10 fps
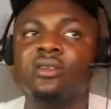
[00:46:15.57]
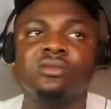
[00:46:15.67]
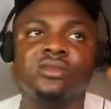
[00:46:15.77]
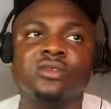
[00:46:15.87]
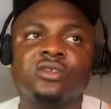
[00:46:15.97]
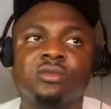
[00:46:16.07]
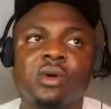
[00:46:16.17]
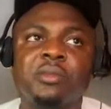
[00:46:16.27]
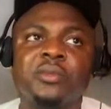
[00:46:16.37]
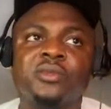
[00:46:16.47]
normal people
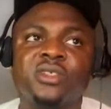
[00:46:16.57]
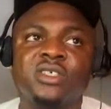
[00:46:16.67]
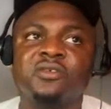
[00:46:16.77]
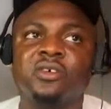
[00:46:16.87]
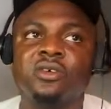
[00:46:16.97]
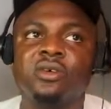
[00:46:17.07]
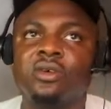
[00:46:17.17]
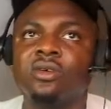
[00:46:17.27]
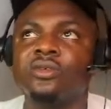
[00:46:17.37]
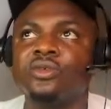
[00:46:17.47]
search for on
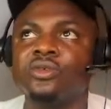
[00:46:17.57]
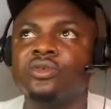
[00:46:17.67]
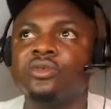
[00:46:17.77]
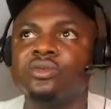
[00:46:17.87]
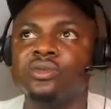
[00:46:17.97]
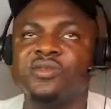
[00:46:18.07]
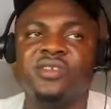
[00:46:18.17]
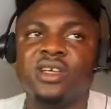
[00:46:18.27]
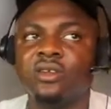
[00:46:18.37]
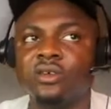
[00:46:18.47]
Google if they're in
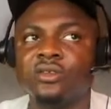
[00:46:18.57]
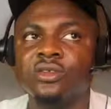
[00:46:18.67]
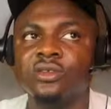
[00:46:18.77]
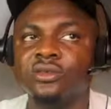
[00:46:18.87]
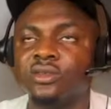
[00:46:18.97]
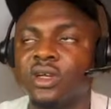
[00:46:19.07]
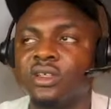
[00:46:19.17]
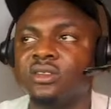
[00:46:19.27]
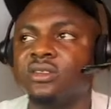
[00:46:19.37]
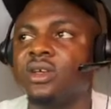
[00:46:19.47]
London, right?
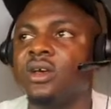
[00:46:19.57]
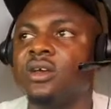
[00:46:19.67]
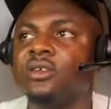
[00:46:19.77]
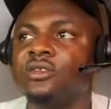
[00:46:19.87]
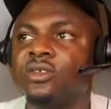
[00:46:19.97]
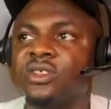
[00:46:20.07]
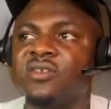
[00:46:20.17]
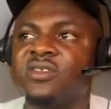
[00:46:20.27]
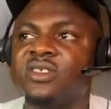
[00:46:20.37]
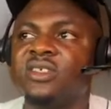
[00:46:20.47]
So saving this
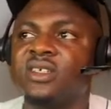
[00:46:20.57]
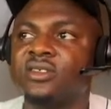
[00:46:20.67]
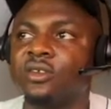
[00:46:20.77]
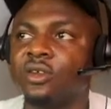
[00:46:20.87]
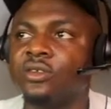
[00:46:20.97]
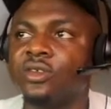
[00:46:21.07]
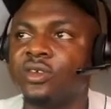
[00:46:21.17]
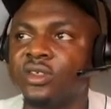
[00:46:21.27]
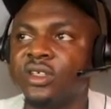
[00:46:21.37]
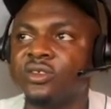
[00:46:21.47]
as London
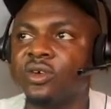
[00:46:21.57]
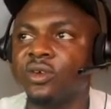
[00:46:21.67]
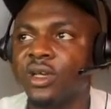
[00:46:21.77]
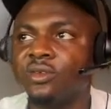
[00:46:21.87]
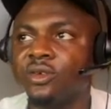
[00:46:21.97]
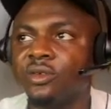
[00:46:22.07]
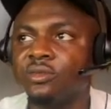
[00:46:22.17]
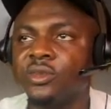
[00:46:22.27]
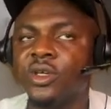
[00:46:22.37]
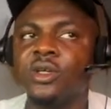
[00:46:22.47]
underscore random.
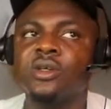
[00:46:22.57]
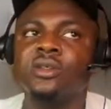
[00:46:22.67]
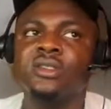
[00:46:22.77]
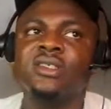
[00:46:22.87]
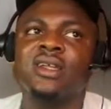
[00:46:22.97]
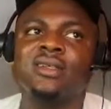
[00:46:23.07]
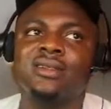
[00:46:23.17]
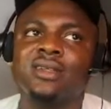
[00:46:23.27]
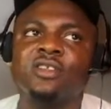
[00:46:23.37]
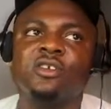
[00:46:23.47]
These are like the
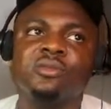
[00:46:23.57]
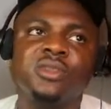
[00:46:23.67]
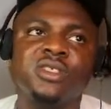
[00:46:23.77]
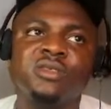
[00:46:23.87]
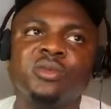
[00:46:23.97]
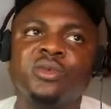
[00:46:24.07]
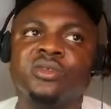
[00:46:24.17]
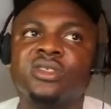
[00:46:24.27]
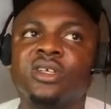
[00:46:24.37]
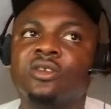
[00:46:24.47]
random things people who stay in
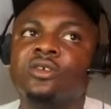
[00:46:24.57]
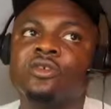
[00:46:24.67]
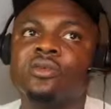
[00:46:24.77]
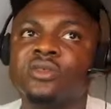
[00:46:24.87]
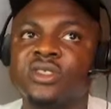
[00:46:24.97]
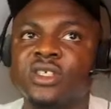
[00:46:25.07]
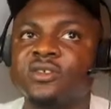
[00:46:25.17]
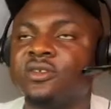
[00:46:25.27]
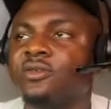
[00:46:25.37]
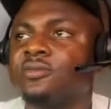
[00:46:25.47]
London will search for.
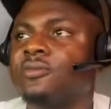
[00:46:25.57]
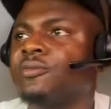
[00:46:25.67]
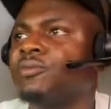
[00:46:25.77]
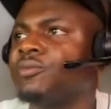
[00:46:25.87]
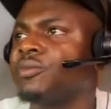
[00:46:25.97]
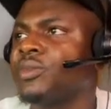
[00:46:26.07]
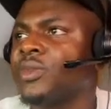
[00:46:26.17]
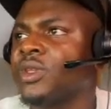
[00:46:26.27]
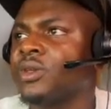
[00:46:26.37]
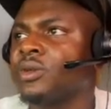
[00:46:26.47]

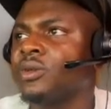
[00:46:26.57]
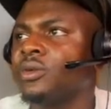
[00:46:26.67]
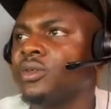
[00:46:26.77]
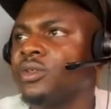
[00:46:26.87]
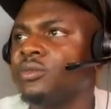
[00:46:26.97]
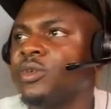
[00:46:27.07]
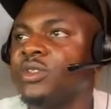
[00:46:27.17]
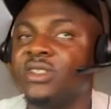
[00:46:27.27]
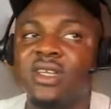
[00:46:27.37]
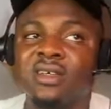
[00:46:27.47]
Okay, but the
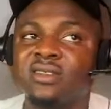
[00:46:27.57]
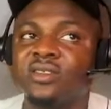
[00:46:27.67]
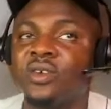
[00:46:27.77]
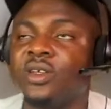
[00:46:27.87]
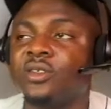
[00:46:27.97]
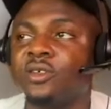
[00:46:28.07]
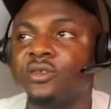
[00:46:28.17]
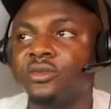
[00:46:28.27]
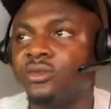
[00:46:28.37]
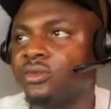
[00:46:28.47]
tax is not yet done. No.
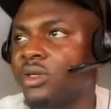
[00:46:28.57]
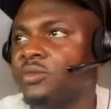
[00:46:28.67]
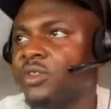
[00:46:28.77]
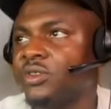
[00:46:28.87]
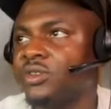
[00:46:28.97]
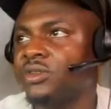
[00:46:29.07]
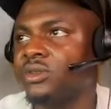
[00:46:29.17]
I'm just